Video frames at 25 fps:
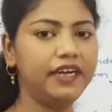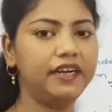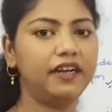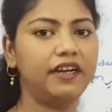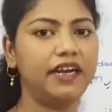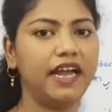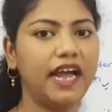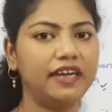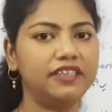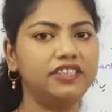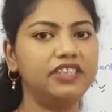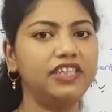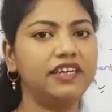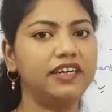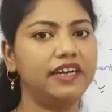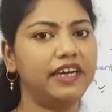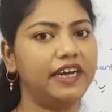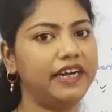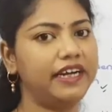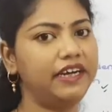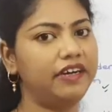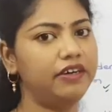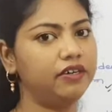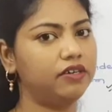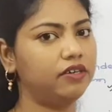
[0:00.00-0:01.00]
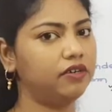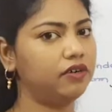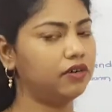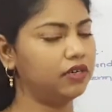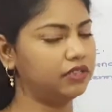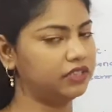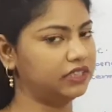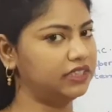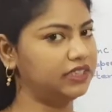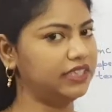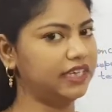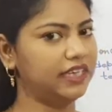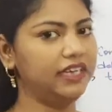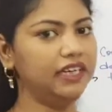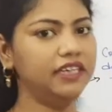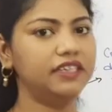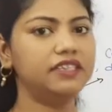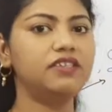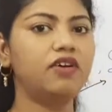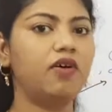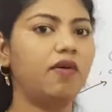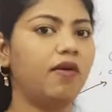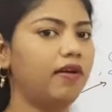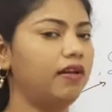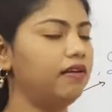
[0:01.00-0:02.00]
reaction rate constant
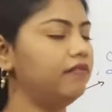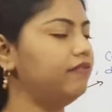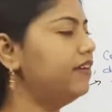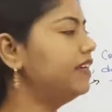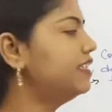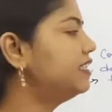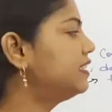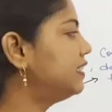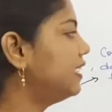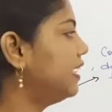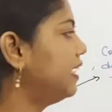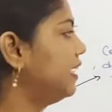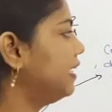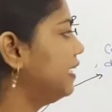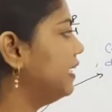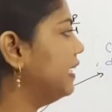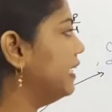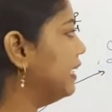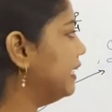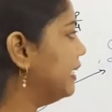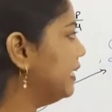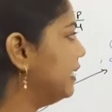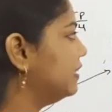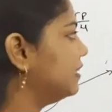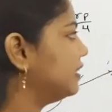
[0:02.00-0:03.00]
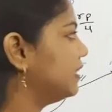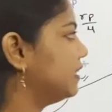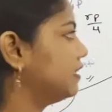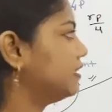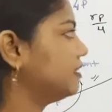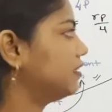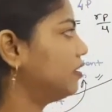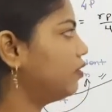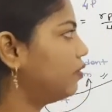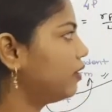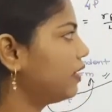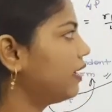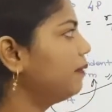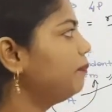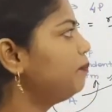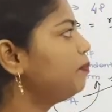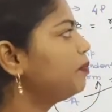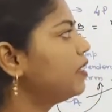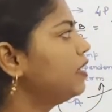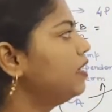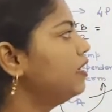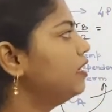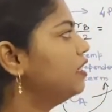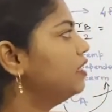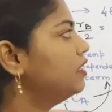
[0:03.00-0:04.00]
is always increases. Okay,
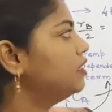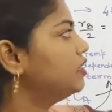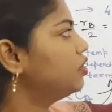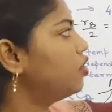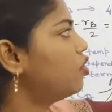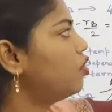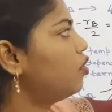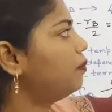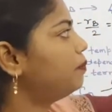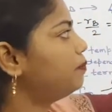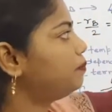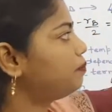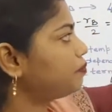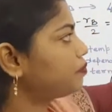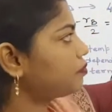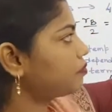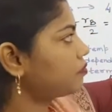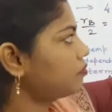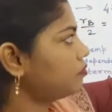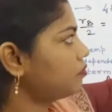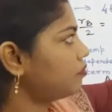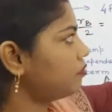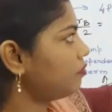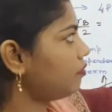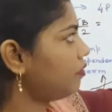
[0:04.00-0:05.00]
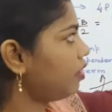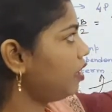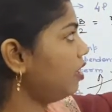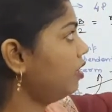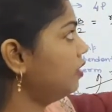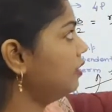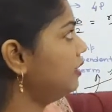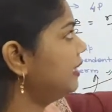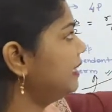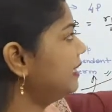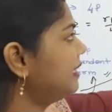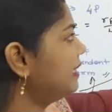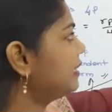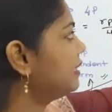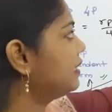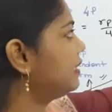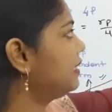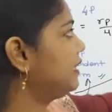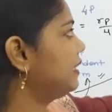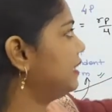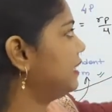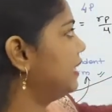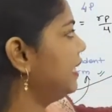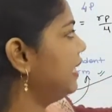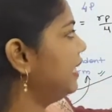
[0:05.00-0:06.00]
So these
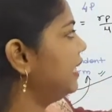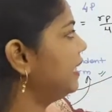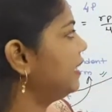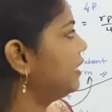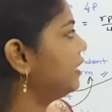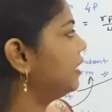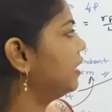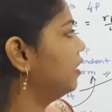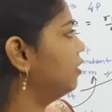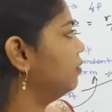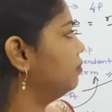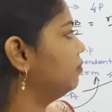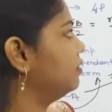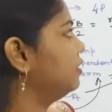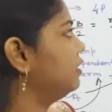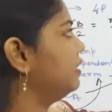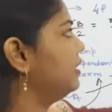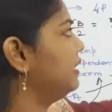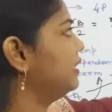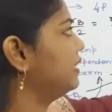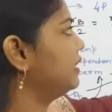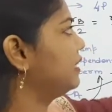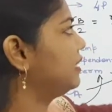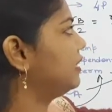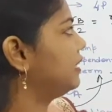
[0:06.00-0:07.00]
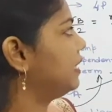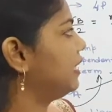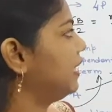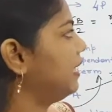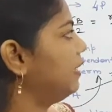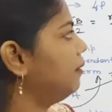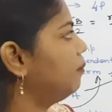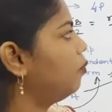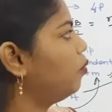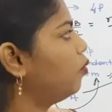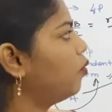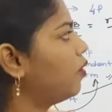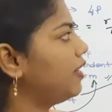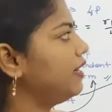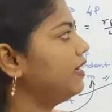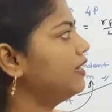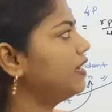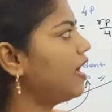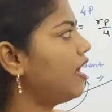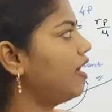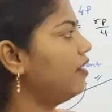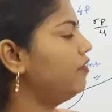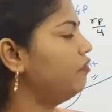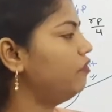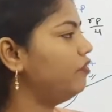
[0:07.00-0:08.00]
these 3 points
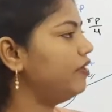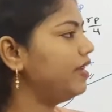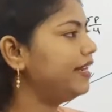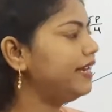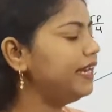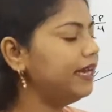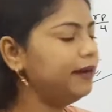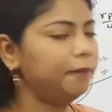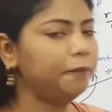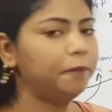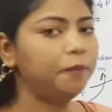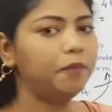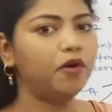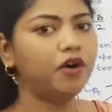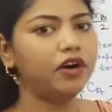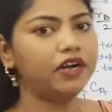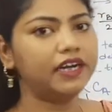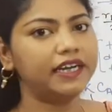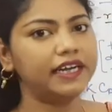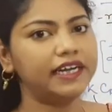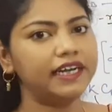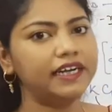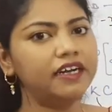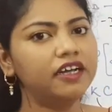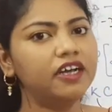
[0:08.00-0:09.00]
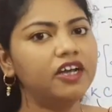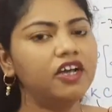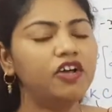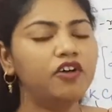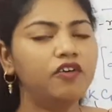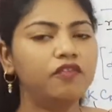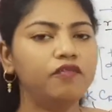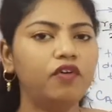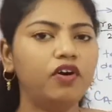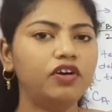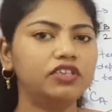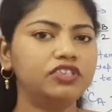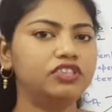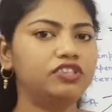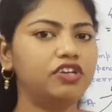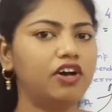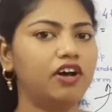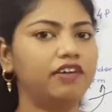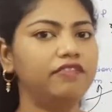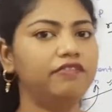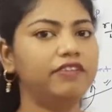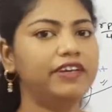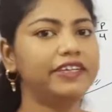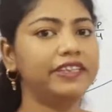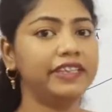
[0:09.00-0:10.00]
are very important for
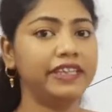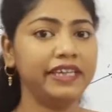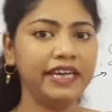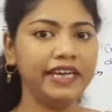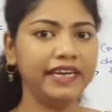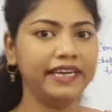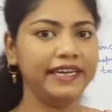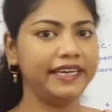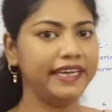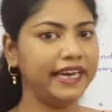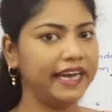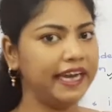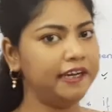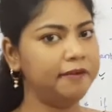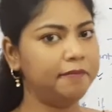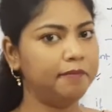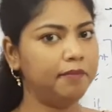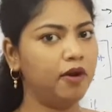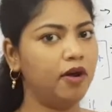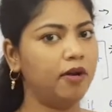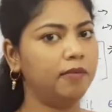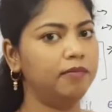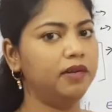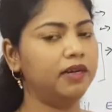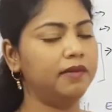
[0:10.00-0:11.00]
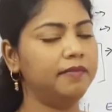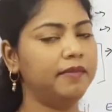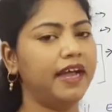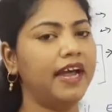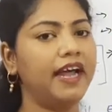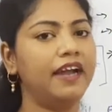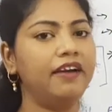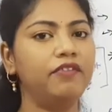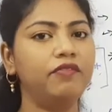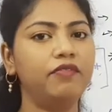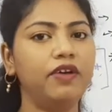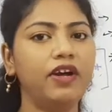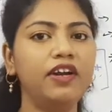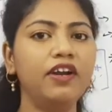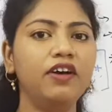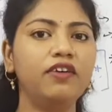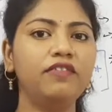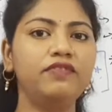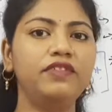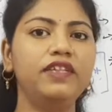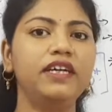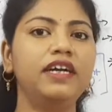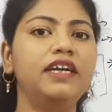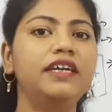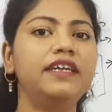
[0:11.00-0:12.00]
solving the gate problem, and one
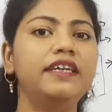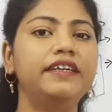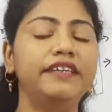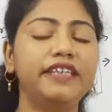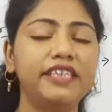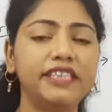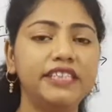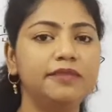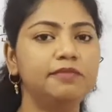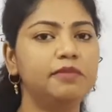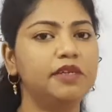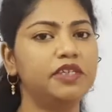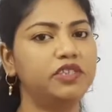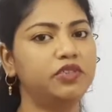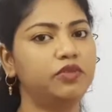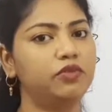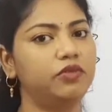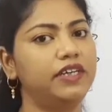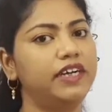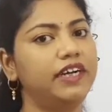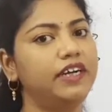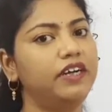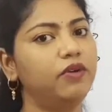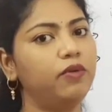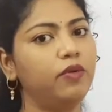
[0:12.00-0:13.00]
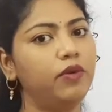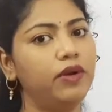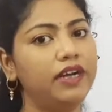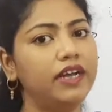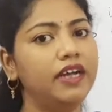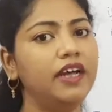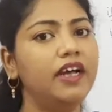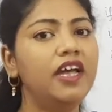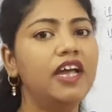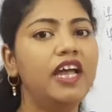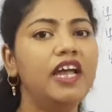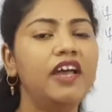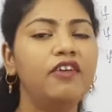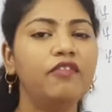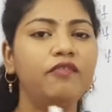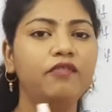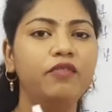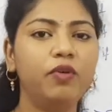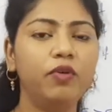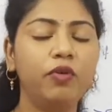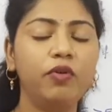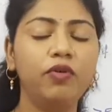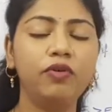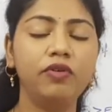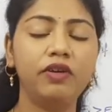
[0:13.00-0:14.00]
of the, trust me student, only
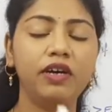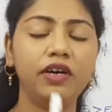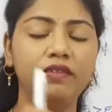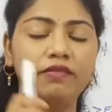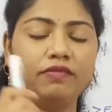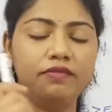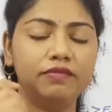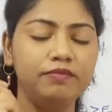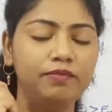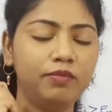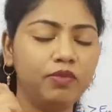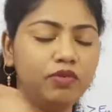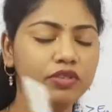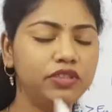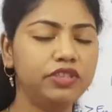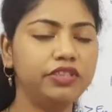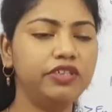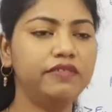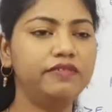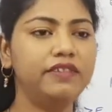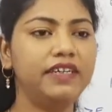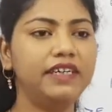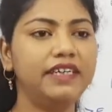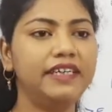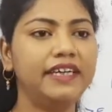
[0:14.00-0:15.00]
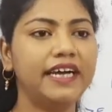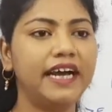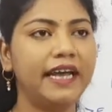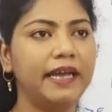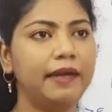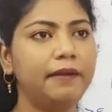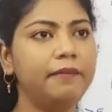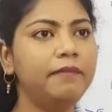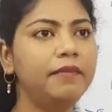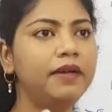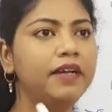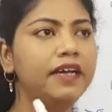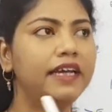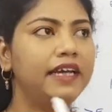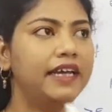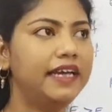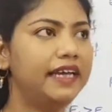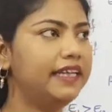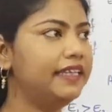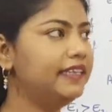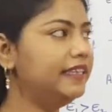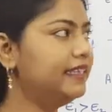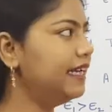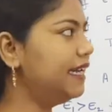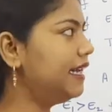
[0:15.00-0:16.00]
most of the time
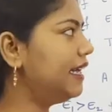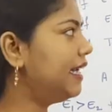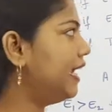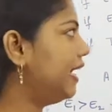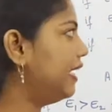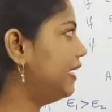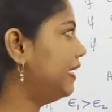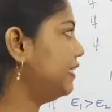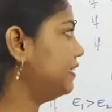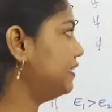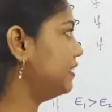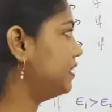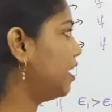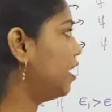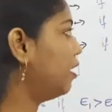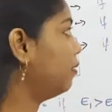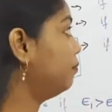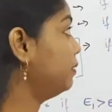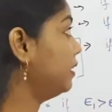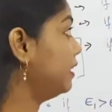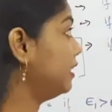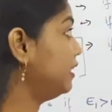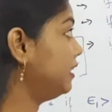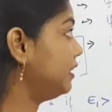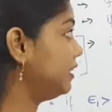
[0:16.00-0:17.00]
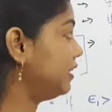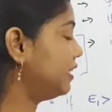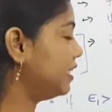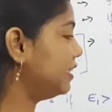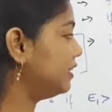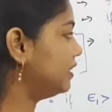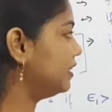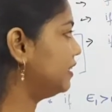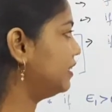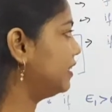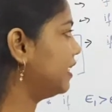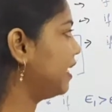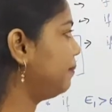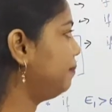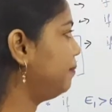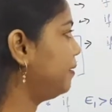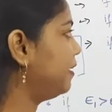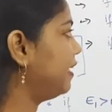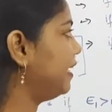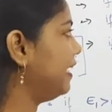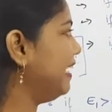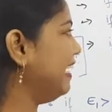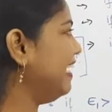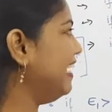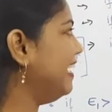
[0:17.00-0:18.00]
in the gate exam the concept
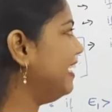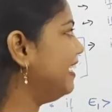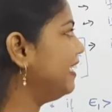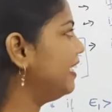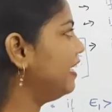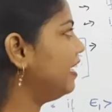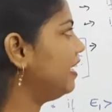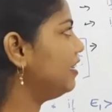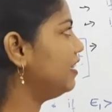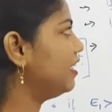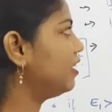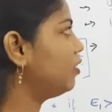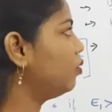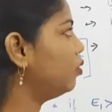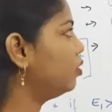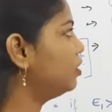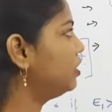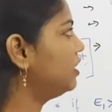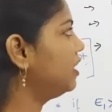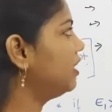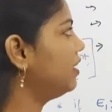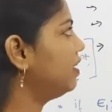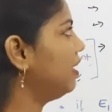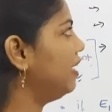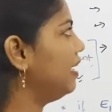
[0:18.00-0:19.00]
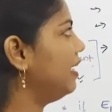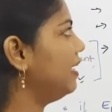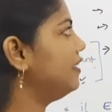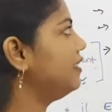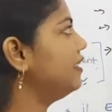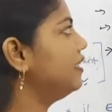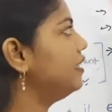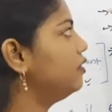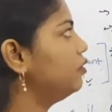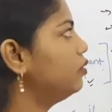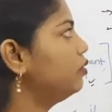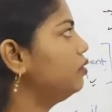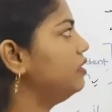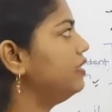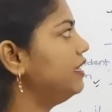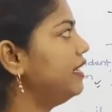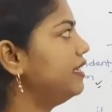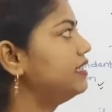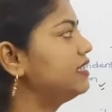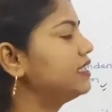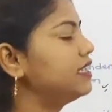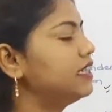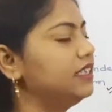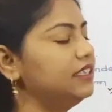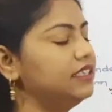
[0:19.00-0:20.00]
related, the question related to
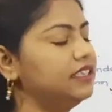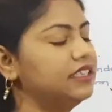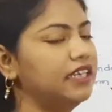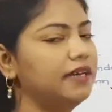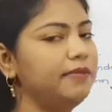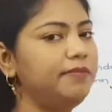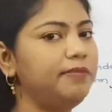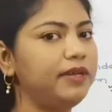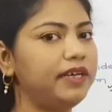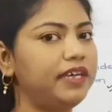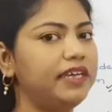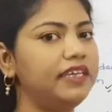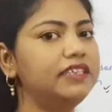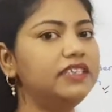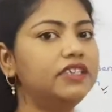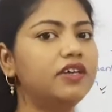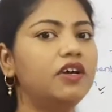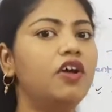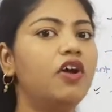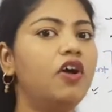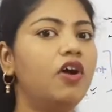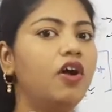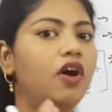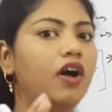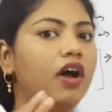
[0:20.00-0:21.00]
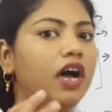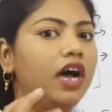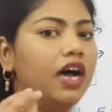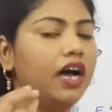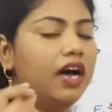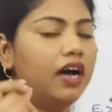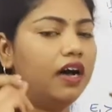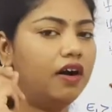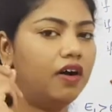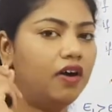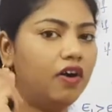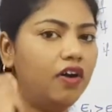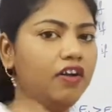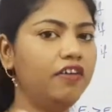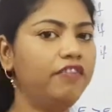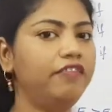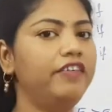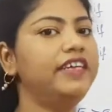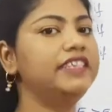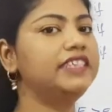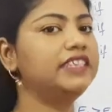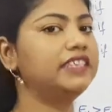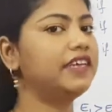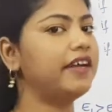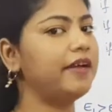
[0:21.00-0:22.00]
this concept is
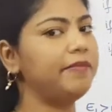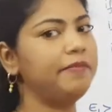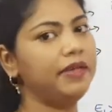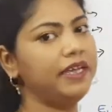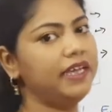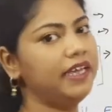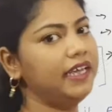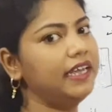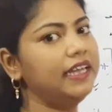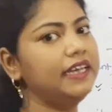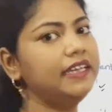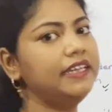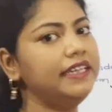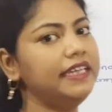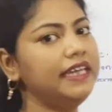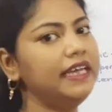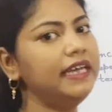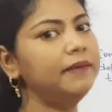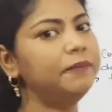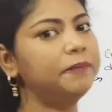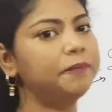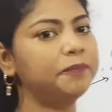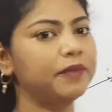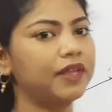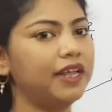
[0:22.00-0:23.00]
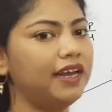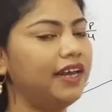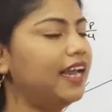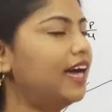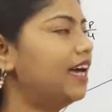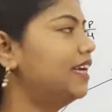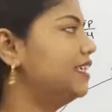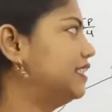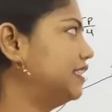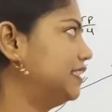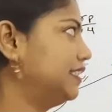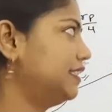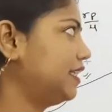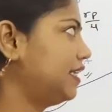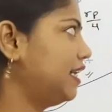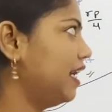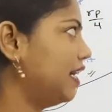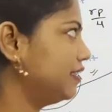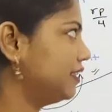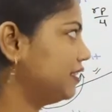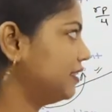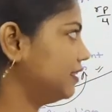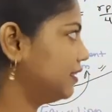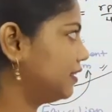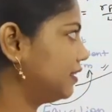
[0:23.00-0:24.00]
always coming in the last
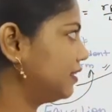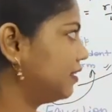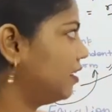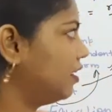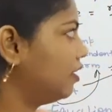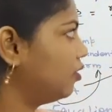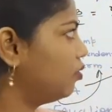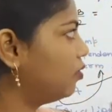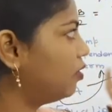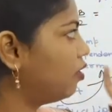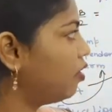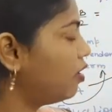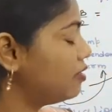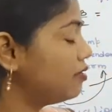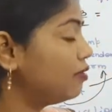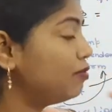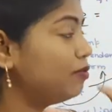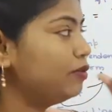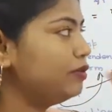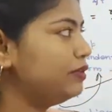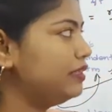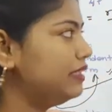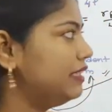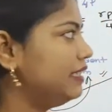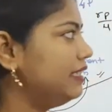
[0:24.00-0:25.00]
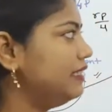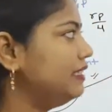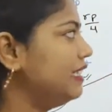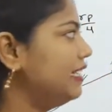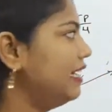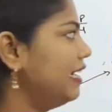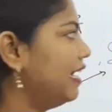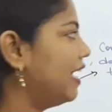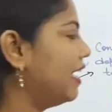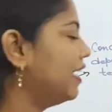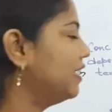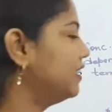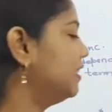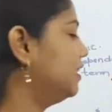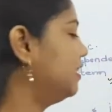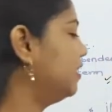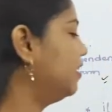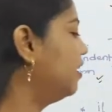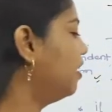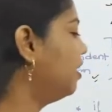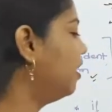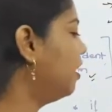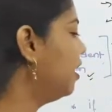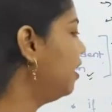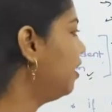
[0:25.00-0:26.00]
classes, in the last
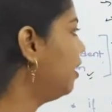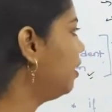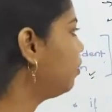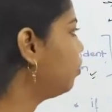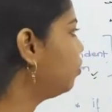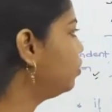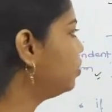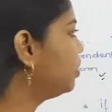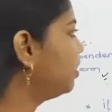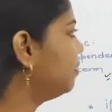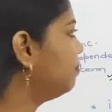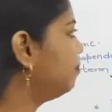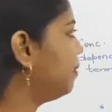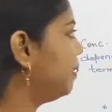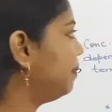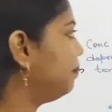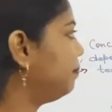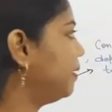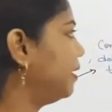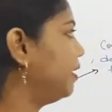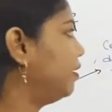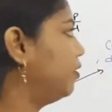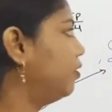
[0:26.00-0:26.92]
question paper.